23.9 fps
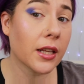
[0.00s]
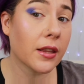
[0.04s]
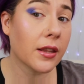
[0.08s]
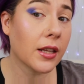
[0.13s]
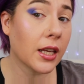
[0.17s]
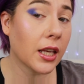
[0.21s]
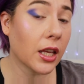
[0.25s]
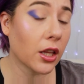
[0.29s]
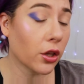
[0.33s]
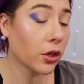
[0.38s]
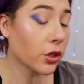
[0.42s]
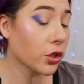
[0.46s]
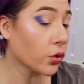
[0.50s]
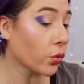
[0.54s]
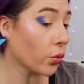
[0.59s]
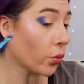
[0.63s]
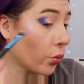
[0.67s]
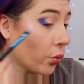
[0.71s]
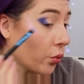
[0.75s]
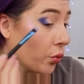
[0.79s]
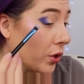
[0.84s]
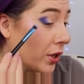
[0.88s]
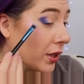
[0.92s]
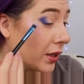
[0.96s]
I think it looks
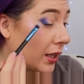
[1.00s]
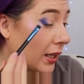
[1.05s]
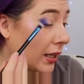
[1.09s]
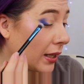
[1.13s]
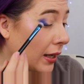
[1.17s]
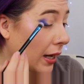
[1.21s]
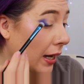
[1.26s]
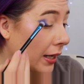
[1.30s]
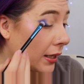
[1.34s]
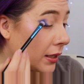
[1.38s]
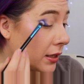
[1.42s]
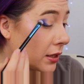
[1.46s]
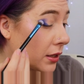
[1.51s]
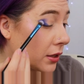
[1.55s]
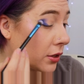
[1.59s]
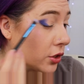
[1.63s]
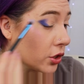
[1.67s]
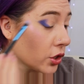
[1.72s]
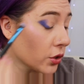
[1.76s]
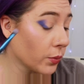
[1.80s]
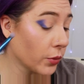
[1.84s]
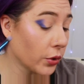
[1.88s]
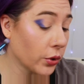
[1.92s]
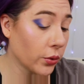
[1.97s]
really nice and
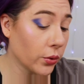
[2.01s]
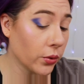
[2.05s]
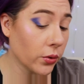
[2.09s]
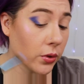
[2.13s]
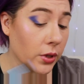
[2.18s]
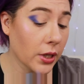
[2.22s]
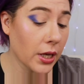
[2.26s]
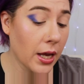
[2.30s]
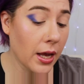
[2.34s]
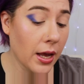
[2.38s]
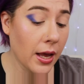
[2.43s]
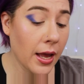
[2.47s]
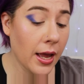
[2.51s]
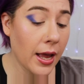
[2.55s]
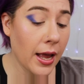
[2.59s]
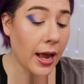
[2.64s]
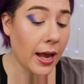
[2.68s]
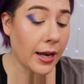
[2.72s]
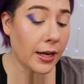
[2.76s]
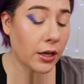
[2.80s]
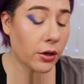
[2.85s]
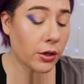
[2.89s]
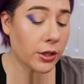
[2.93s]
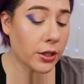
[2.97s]
smooth,
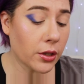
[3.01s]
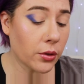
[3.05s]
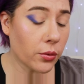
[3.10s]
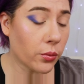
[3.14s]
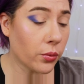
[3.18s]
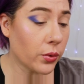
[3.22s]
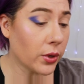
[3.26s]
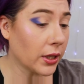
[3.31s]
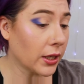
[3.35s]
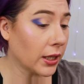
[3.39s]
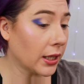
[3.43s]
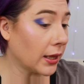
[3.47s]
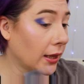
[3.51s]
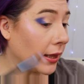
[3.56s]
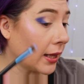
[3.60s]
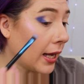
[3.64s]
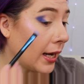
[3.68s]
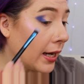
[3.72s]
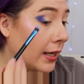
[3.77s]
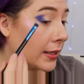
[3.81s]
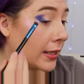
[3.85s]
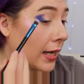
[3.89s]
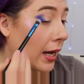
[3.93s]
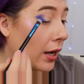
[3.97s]
and it did really
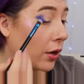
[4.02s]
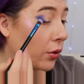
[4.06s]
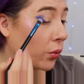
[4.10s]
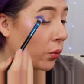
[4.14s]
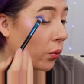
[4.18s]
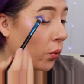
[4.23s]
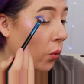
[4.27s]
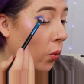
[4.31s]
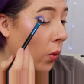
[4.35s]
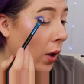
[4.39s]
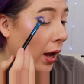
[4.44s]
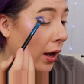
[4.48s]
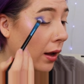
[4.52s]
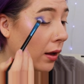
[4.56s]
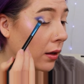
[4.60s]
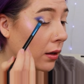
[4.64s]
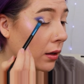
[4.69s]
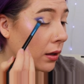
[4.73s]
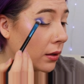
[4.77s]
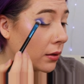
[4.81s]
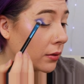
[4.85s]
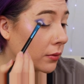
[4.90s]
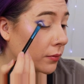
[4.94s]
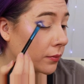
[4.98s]
lay down
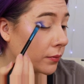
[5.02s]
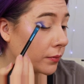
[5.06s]
well.